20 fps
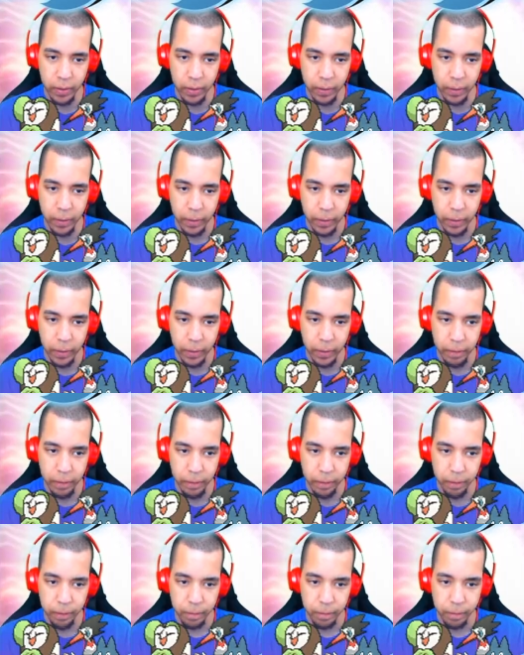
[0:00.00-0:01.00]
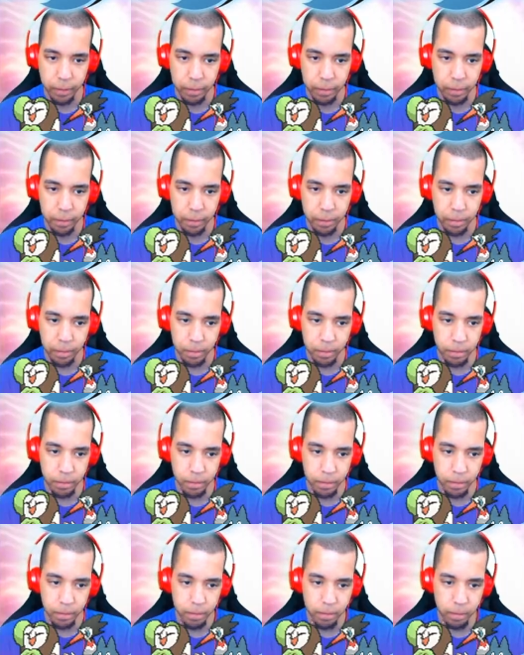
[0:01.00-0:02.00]

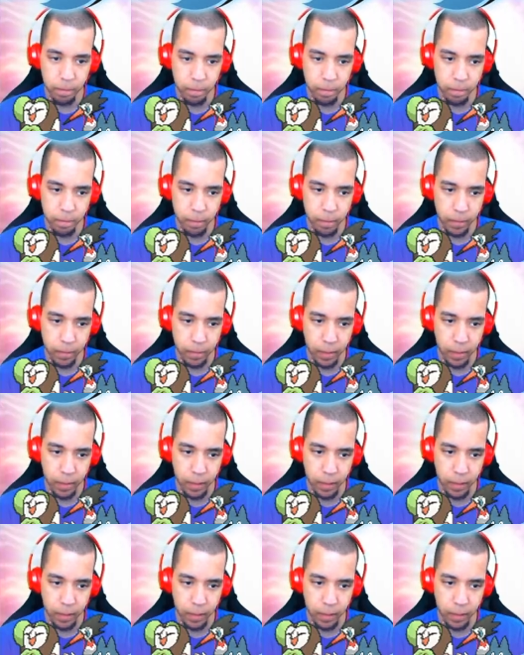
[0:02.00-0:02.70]
Nothing is said.